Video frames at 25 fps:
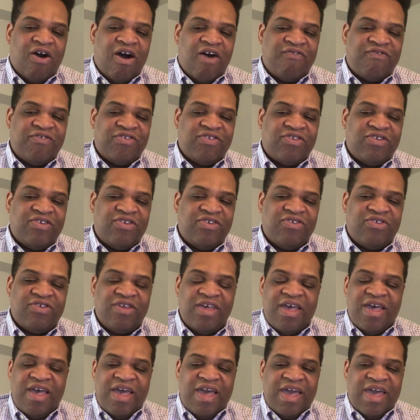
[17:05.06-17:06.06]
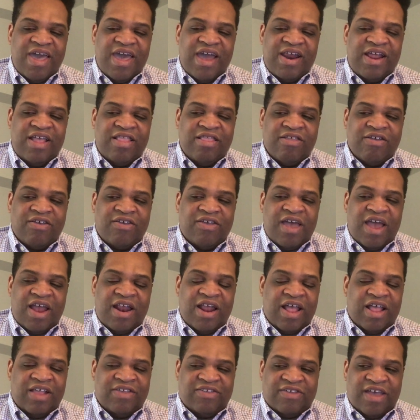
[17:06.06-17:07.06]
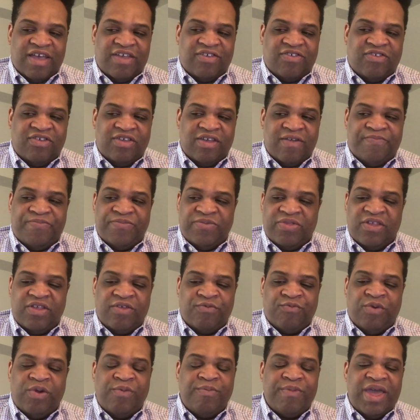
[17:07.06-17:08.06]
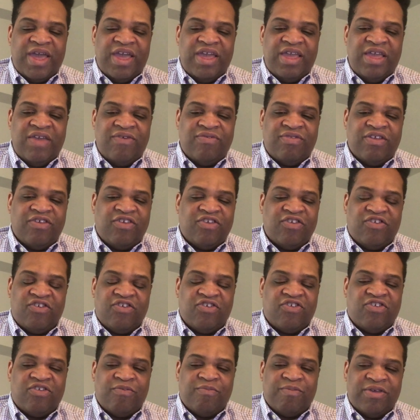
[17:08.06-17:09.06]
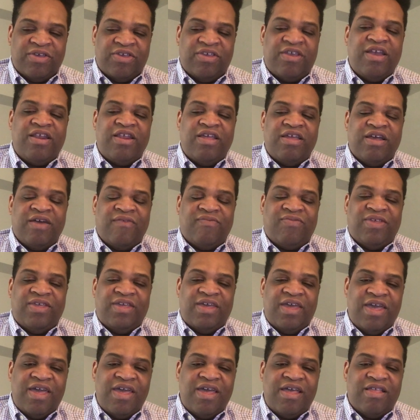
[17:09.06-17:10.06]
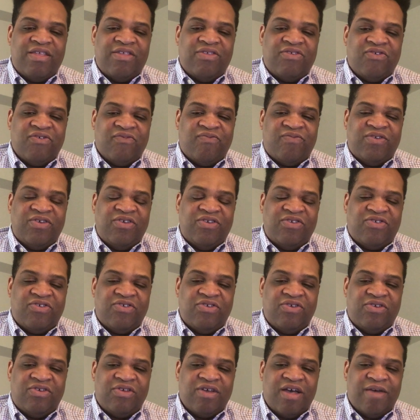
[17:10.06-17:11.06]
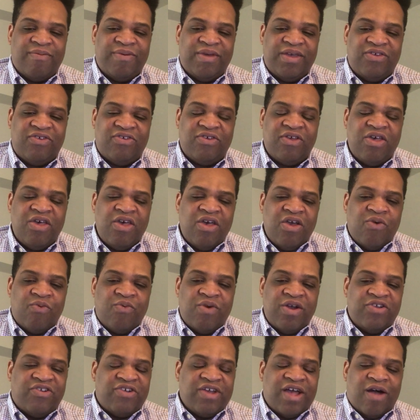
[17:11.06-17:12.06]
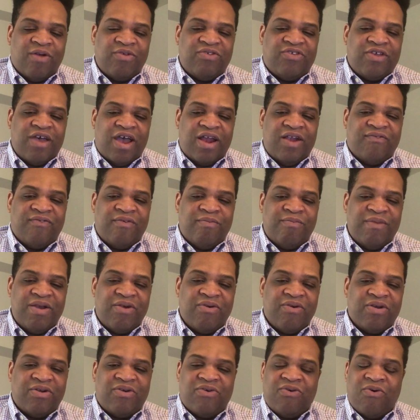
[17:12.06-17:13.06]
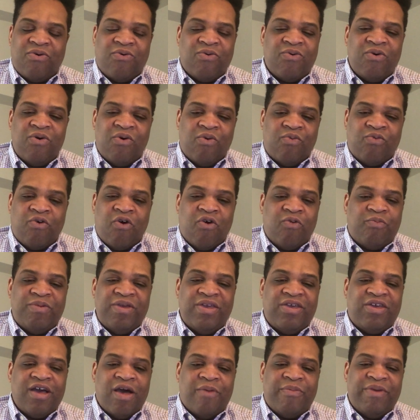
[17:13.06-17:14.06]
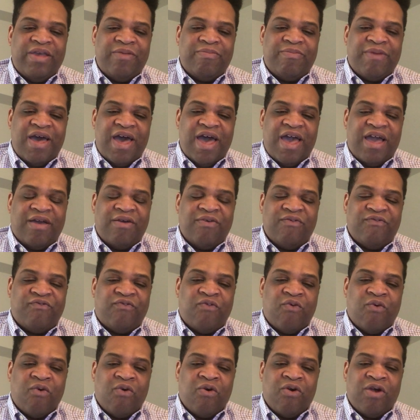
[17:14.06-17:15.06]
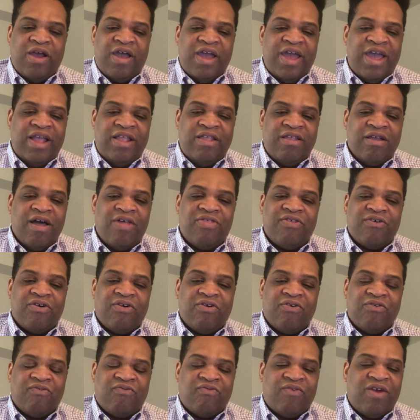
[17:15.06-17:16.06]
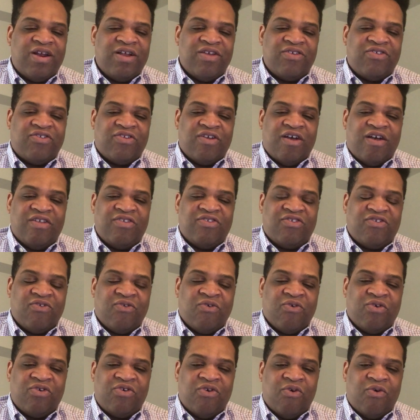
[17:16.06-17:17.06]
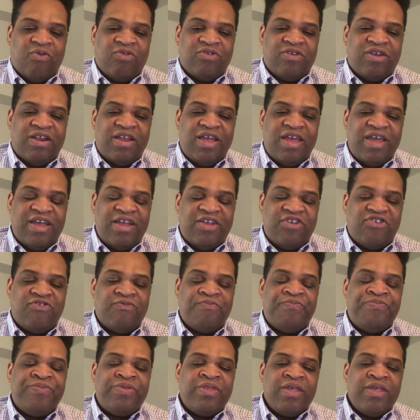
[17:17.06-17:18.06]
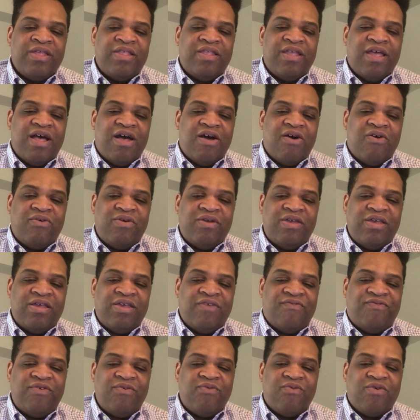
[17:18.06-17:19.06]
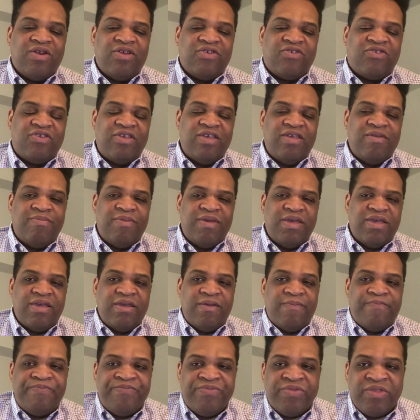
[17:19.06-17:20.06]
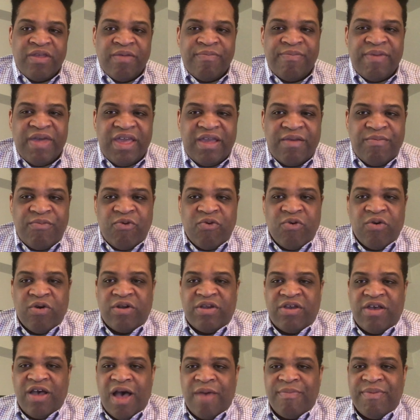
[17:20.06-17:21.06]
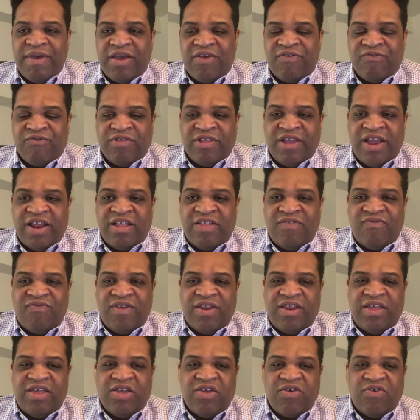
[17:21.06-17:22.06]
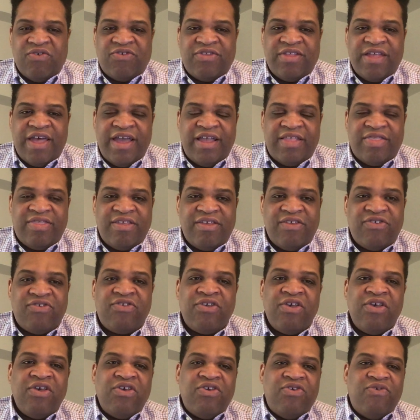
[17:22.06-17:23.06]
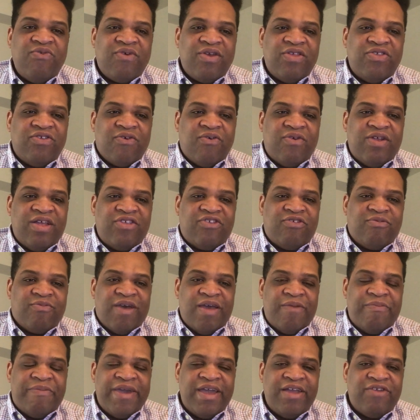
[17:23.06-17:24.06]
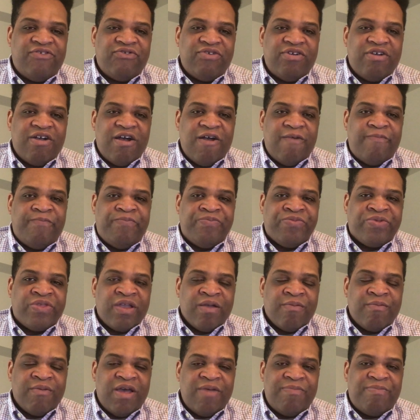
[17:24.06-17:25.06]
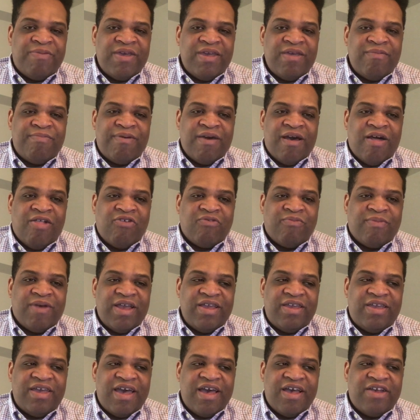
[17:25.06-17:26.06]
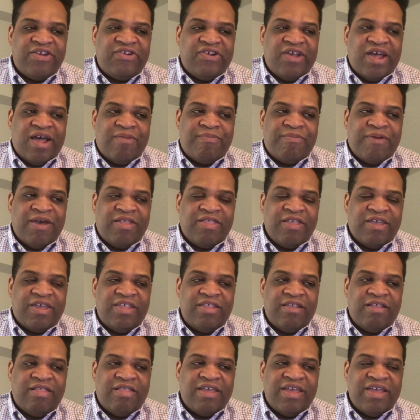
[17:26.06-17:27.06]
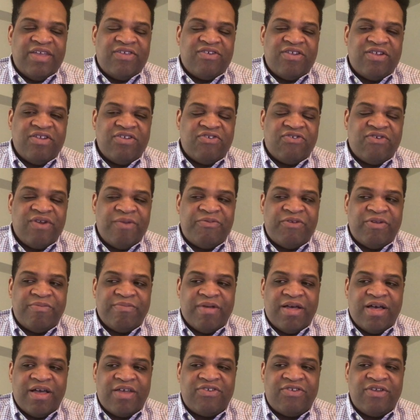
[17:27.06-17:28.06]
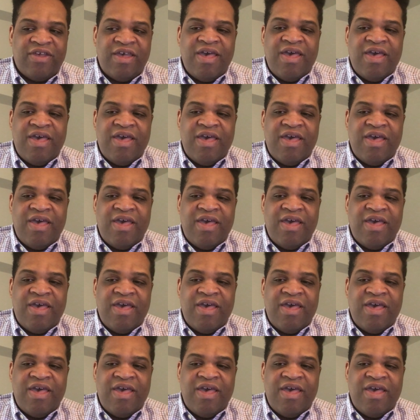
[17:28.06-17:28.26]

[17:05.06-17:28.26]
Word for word: offices. And it look, and as I see it, that we may this is just the beginning of the end of DC Comics, which outside of a miracle won't be coming back for another renaissance or golden age. Now, if you want to see me make more comic related videos like this, you can donate to my Patreon my PayPal, or my Cash App by clicking the links in the description box.